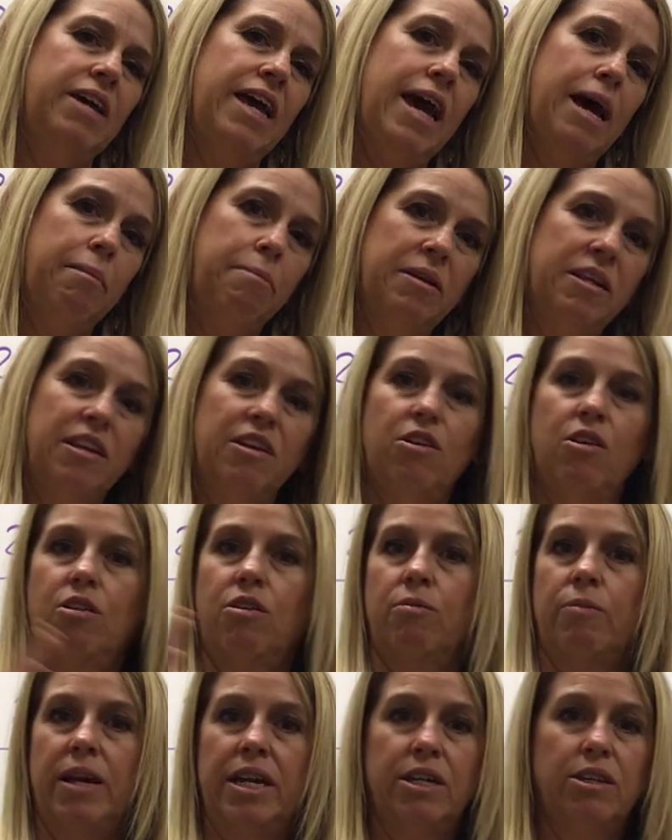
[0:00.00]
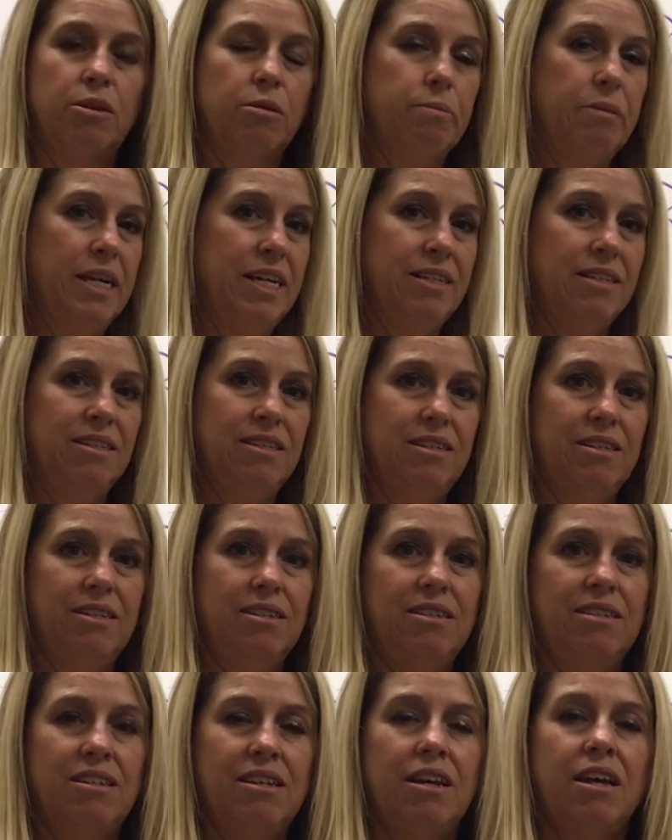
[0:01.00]
happening on a regular
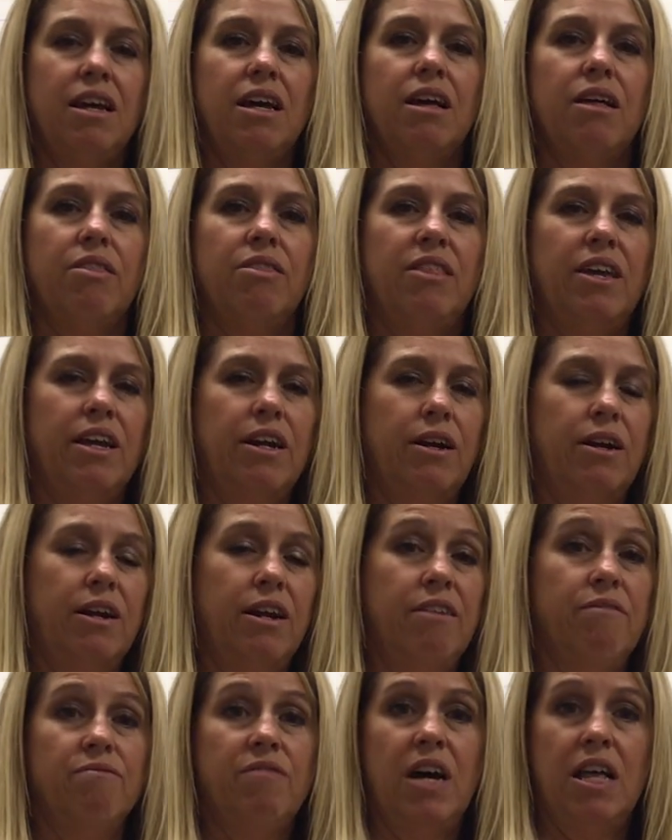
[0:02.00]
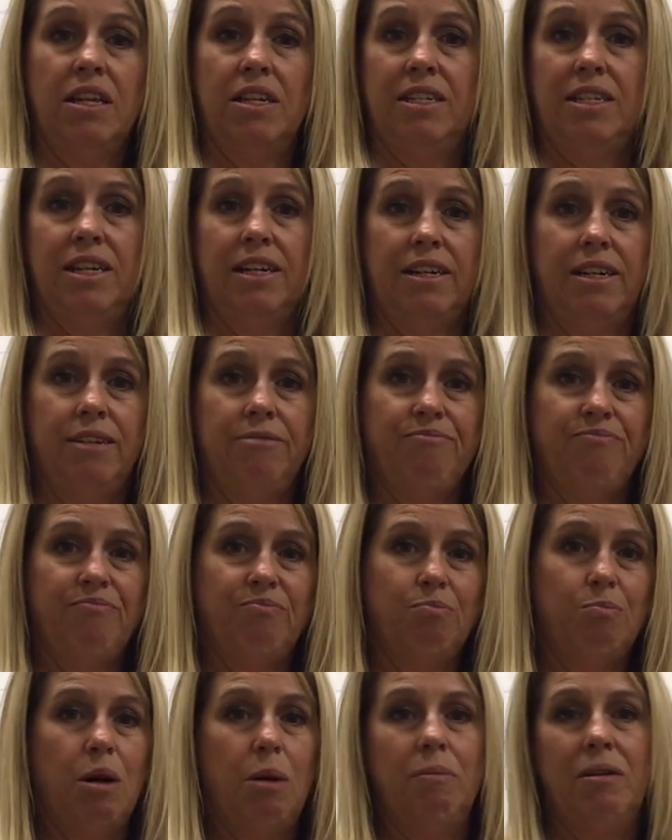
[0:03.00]
basis. They're involuntary.
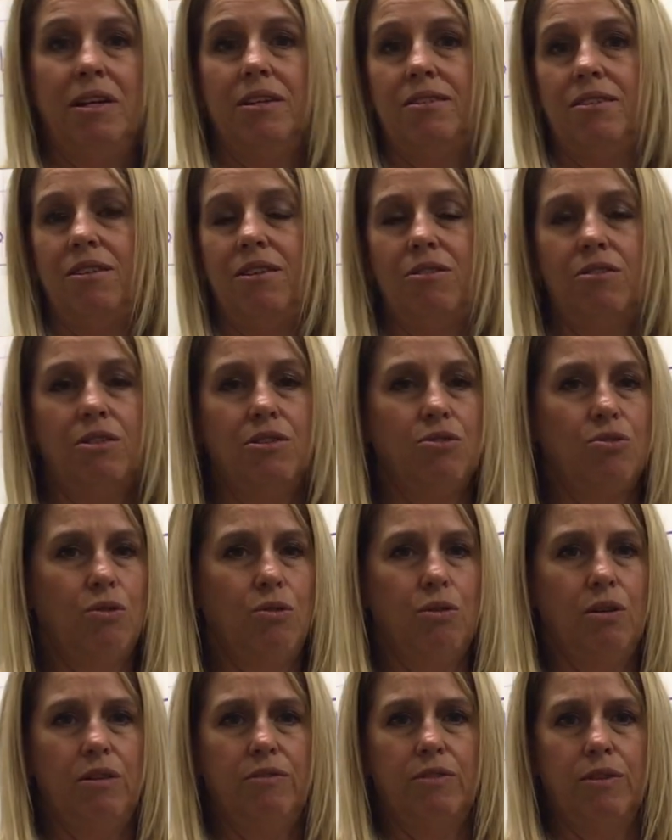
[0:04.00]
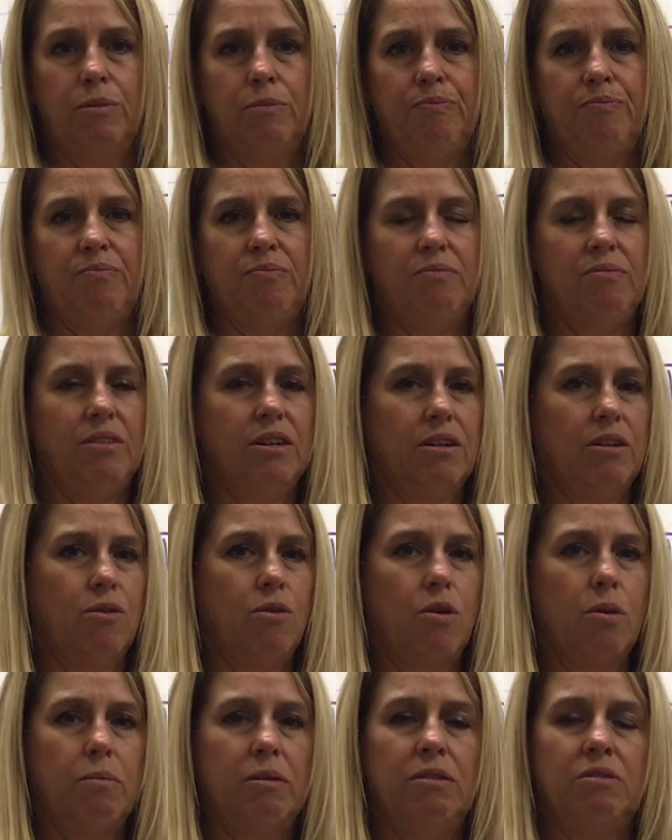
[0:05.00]
Mom has no control over them. There are
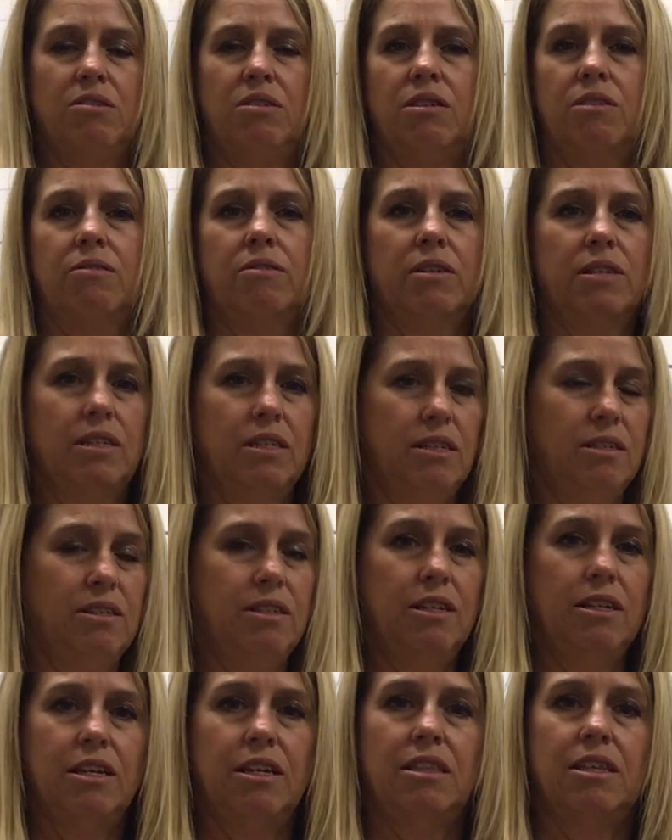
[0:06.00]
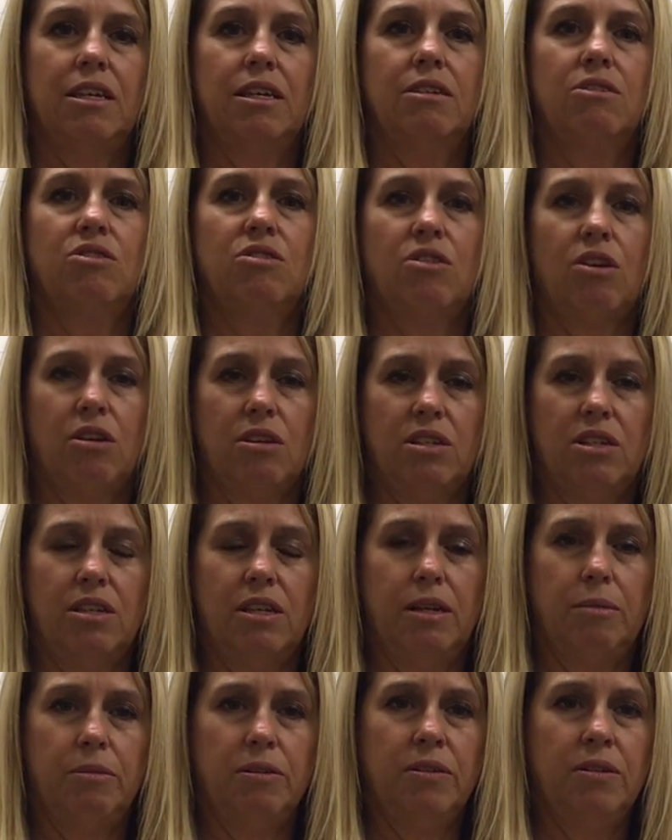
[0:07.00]
hormones that are released that they think starts
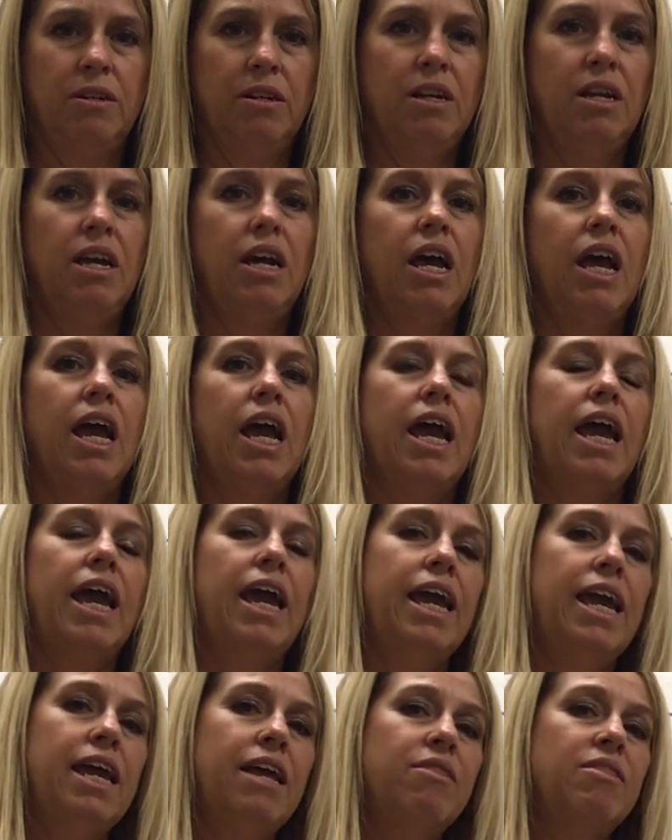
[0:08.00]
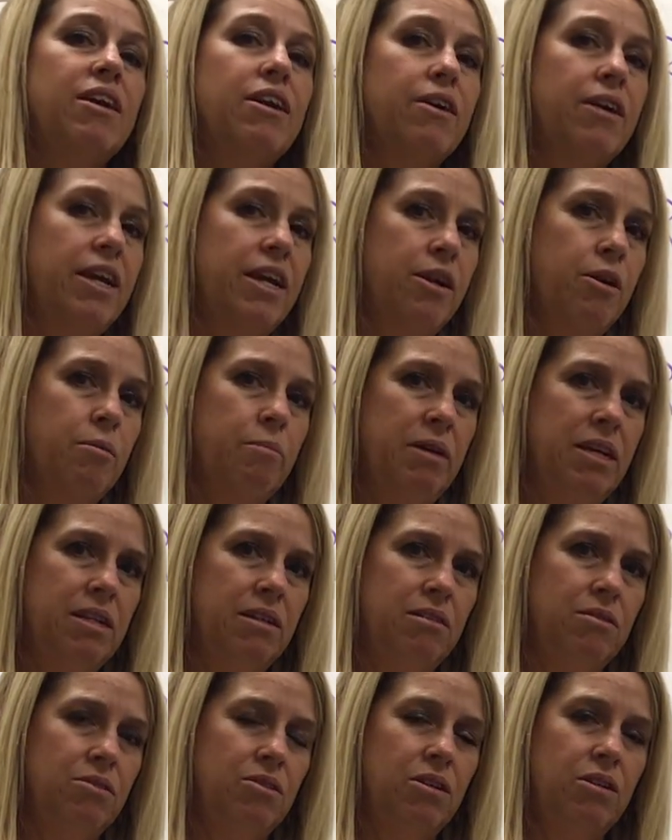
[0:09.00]
labor. And they're
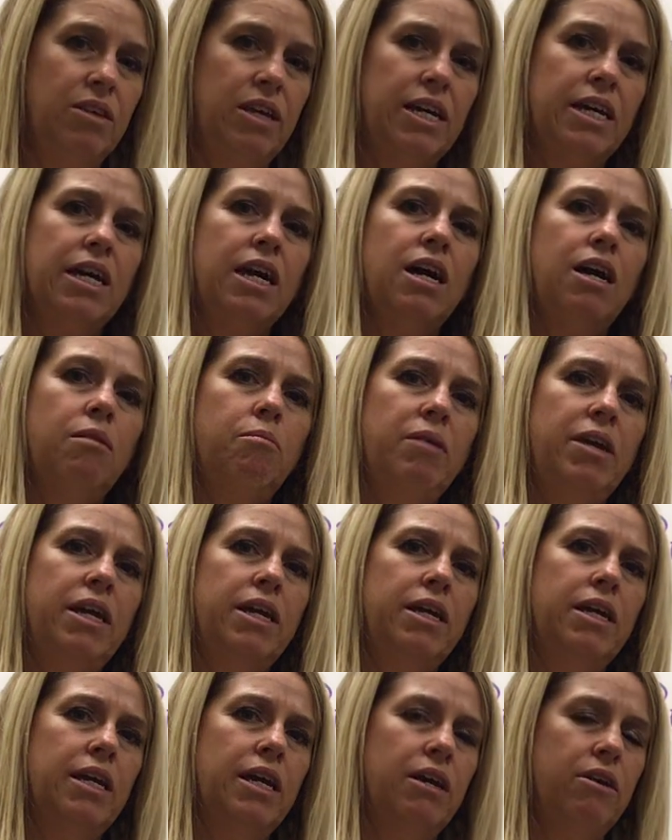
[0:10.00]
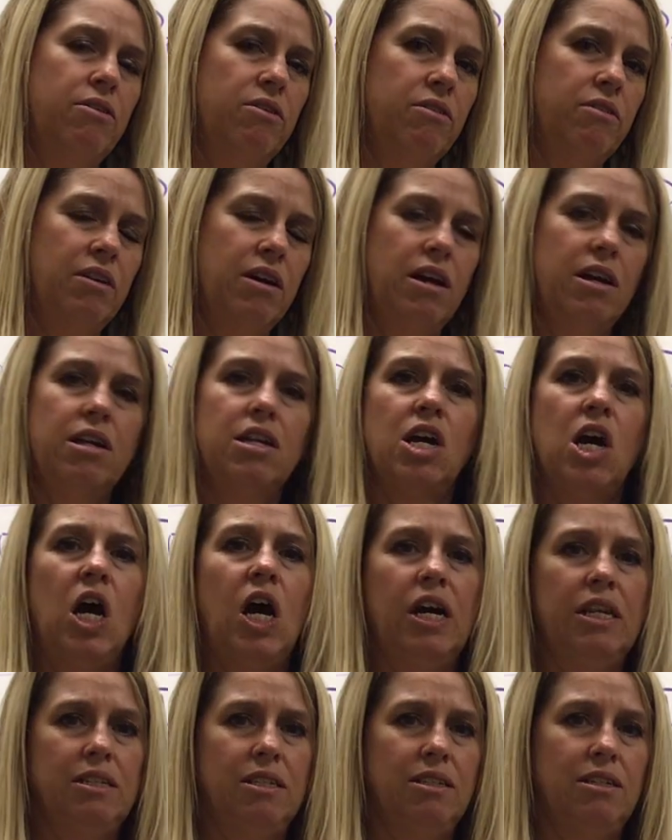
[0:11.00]
intermittent, so they come and go. They're not
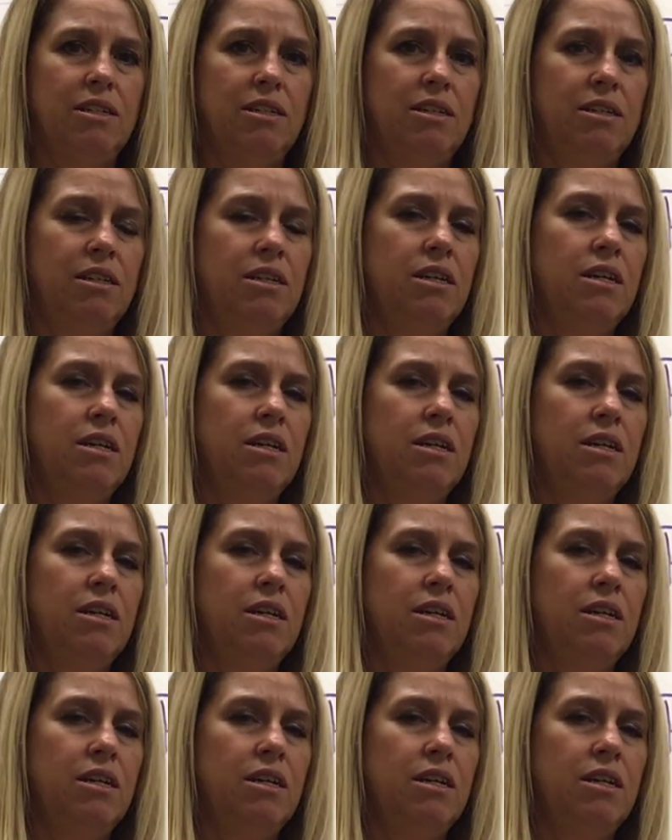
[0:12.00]
constant.